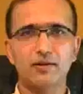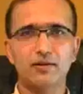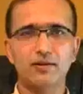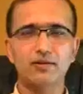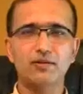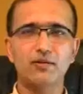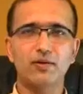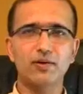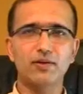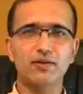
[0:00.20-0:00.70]

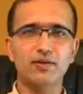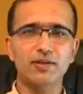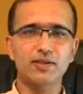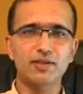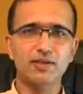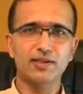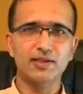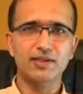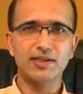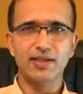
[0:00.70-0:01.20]
Scoliosis
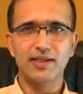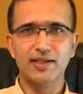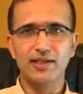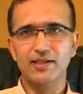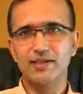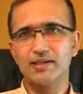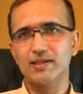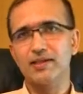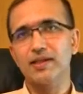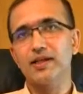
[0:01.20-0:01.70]
is a
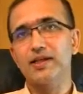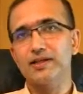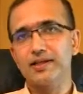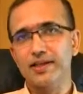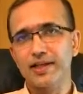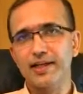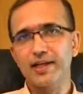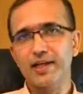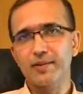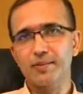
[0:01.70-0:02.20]

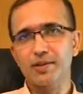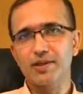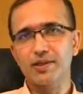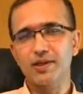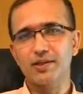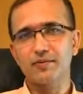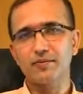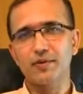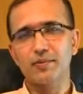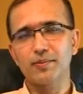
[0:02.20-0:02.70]
three-dimensional
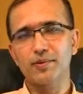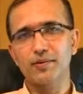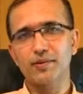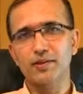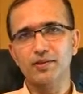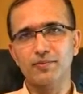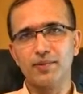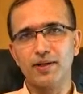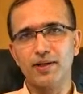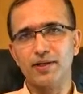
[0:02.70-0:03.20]
deformity of the
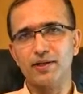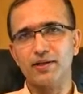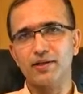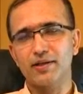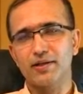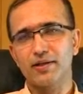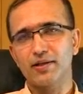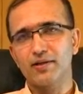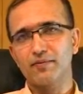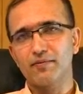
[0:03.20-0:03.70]
spine
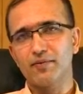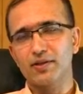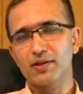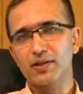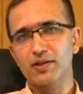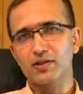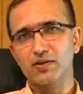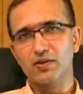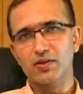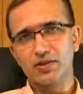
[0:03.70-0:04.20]
with the
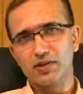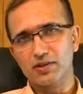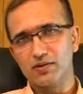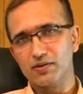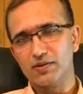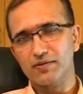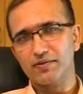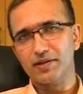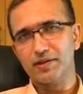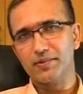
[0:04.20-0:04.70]
torsion of the
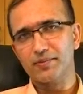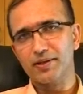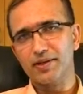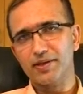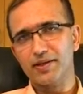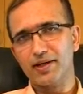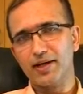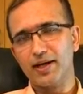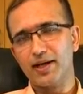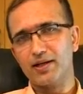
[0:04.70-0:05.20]

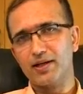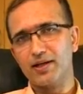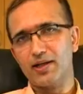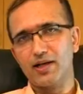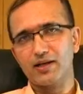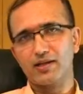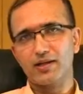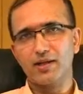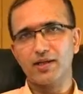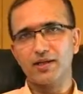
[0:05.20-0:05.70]
vertebrae and
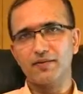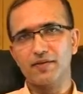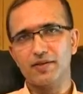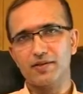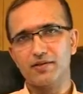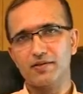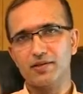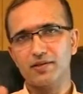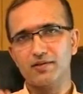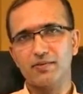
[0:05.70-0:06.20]
lateral deviation
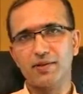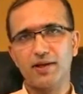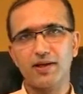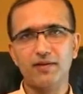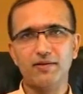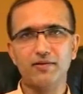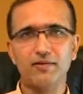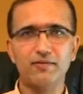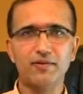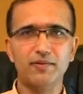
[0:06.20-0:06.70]
of the
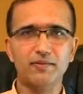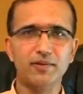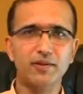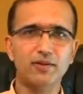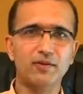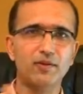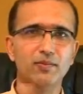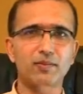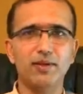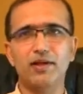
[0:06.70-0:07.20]
spine from the
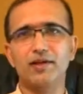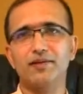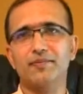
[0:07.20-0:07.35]
normal.